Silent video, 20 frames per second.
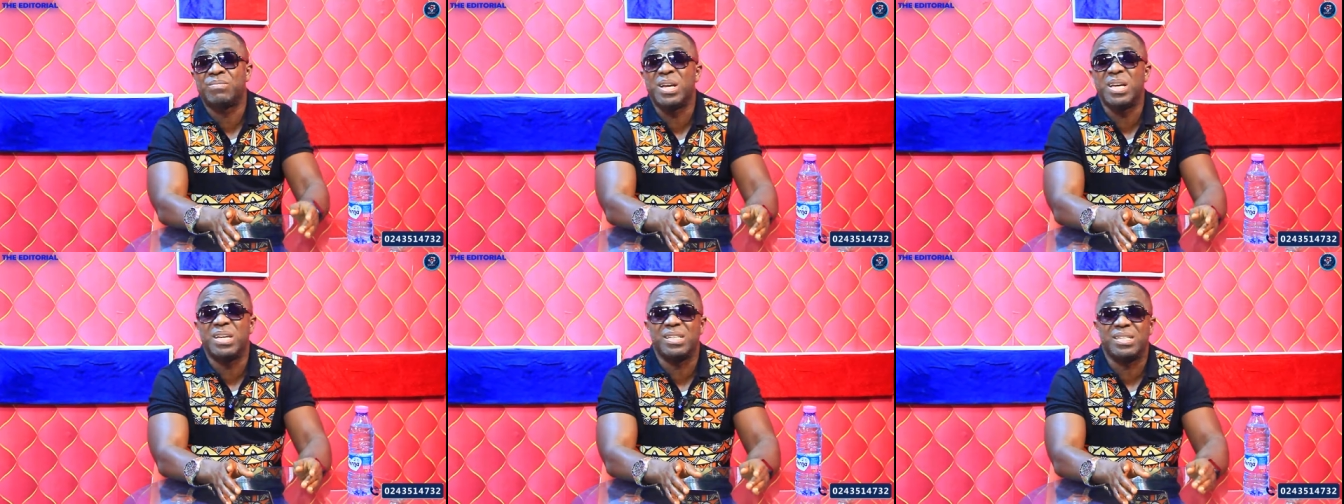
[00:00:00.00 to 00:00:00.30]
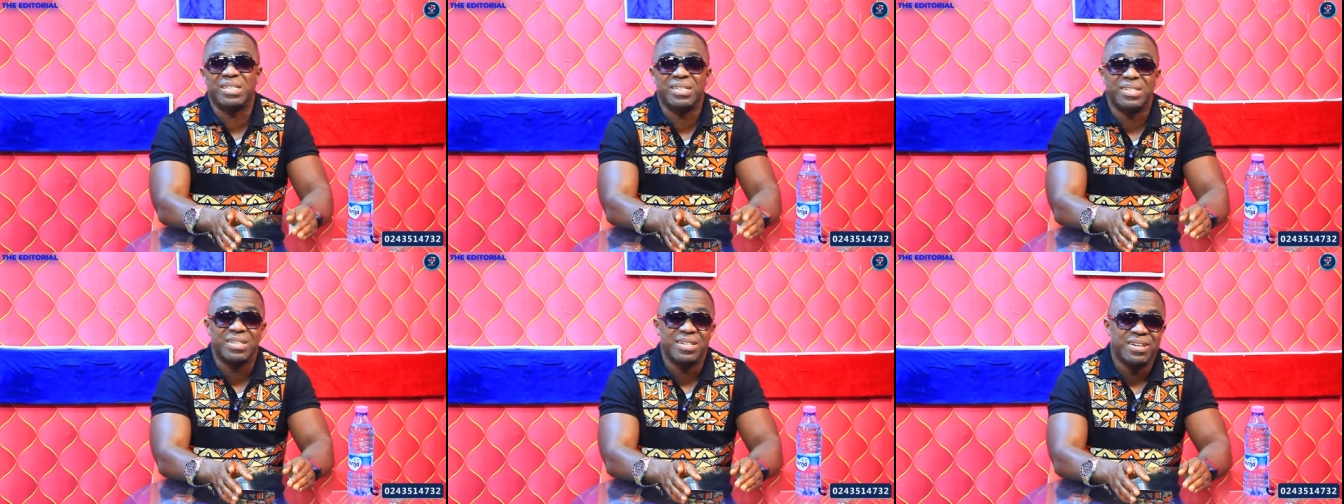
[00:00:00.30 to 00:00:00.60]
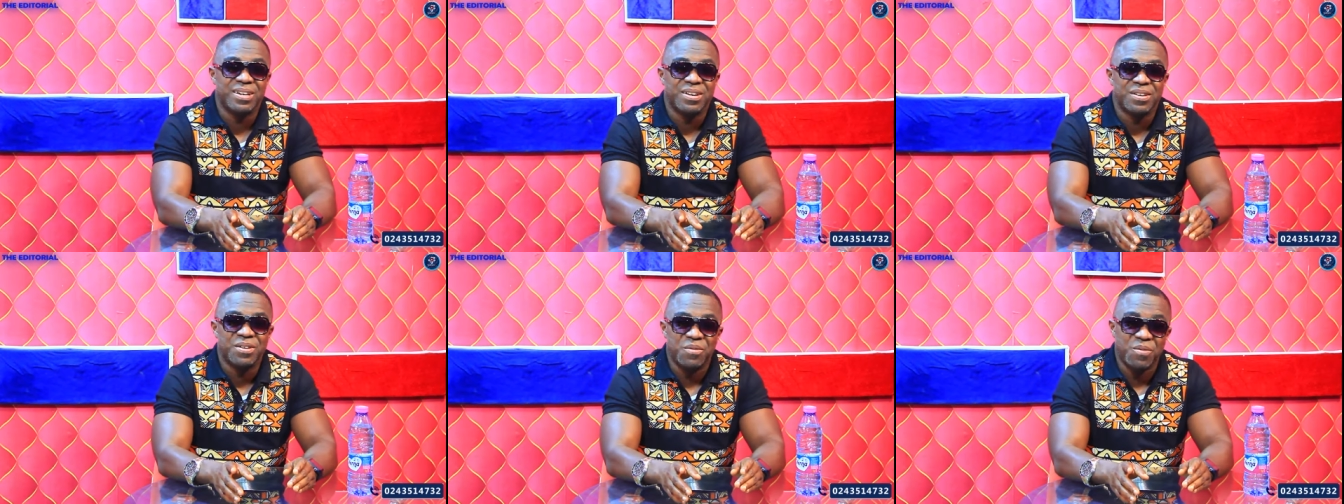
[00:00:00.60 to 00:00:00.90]
Hey,
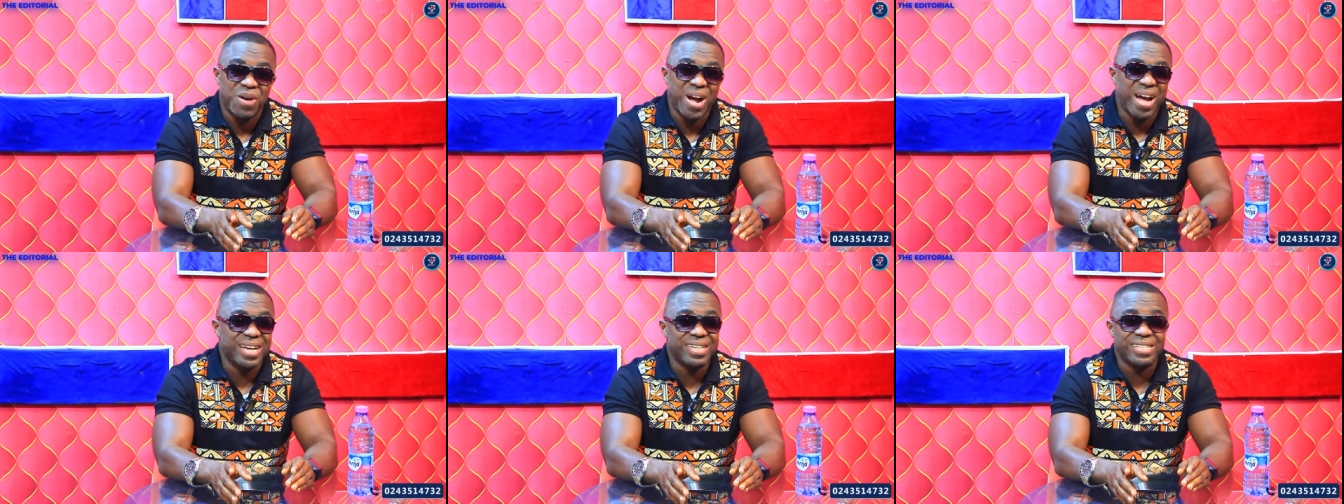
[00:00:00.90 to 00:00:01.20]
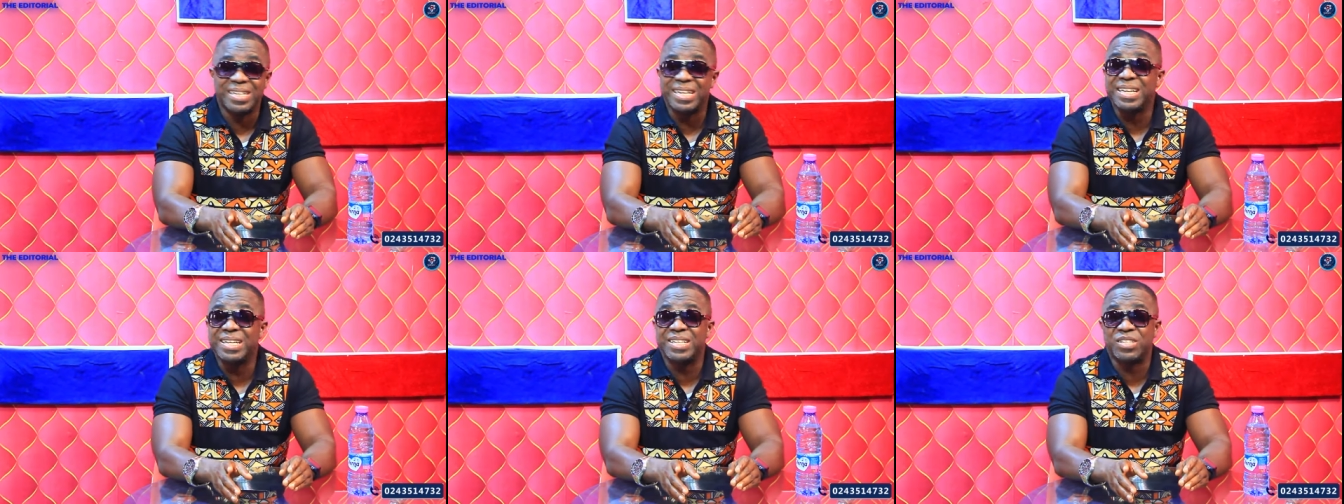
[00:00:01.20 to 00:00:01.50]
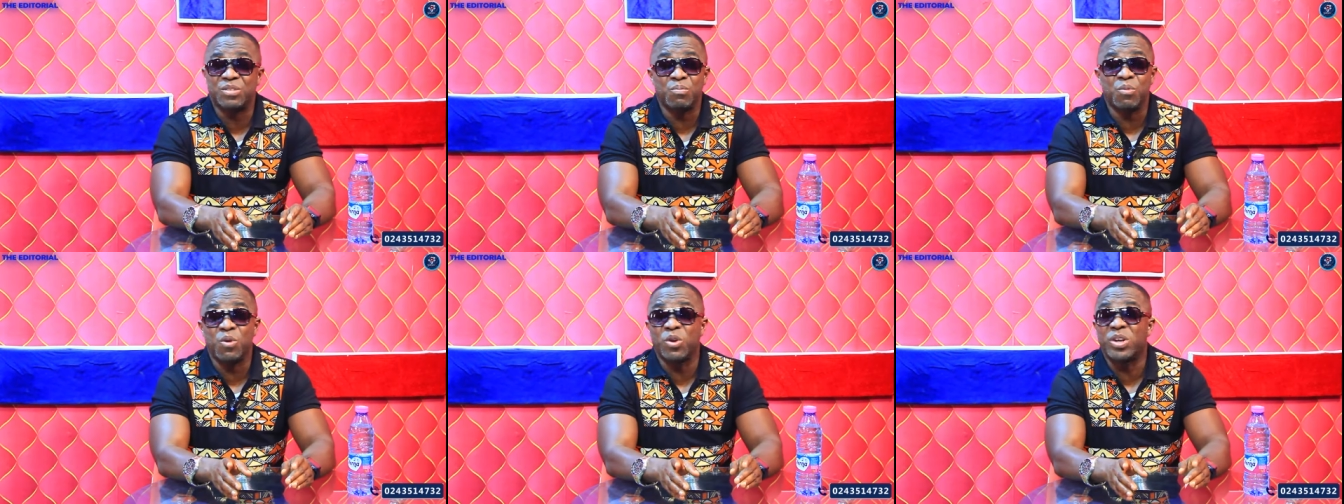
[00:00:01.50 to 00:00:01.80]
Why is he
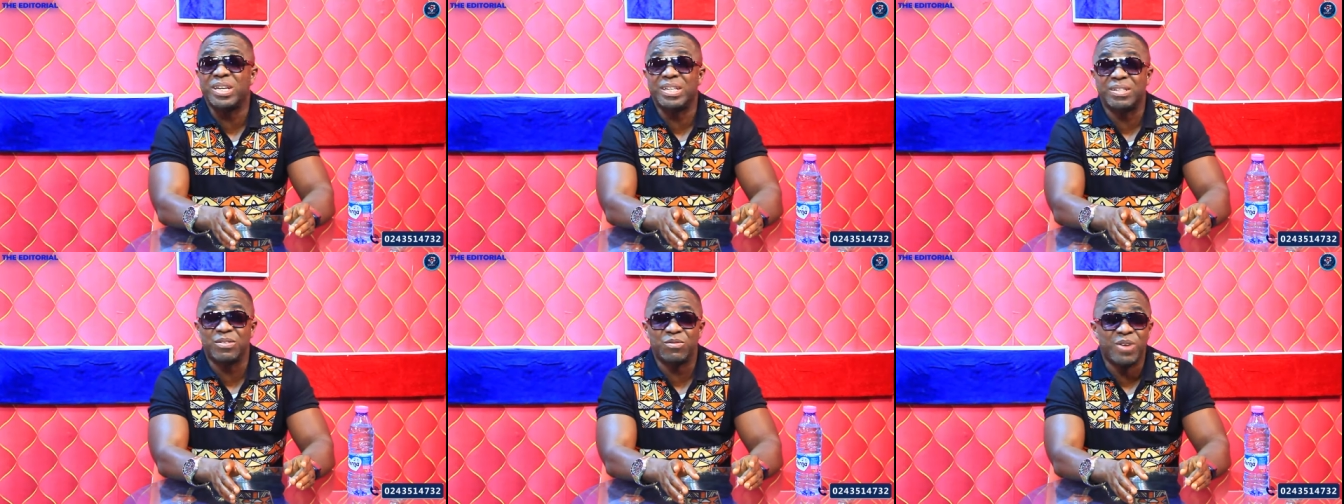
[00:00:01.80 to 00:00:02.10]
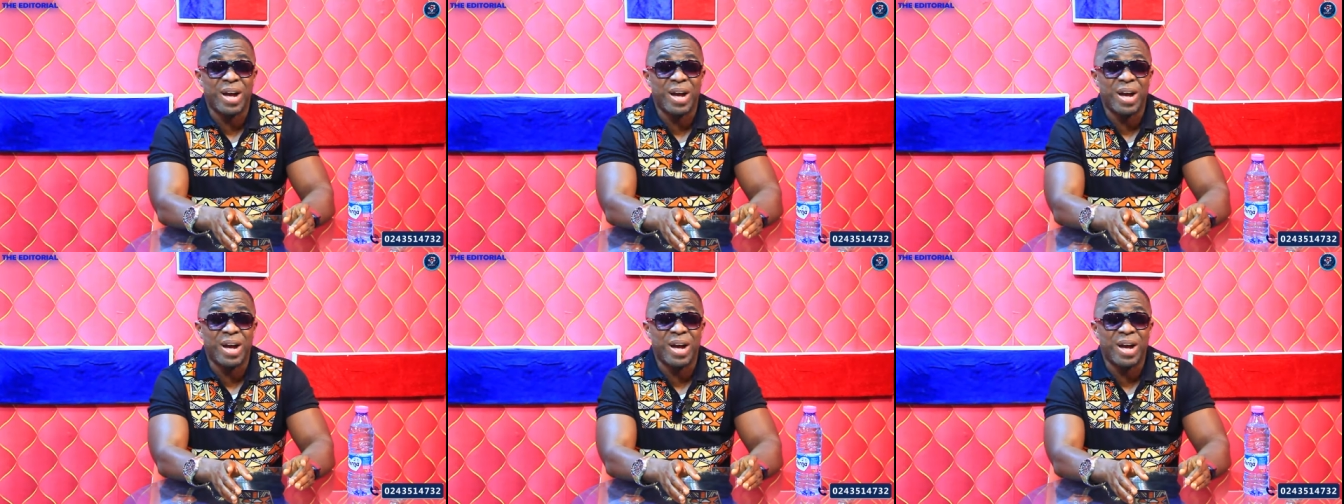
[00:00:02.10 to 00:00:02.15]
smoking?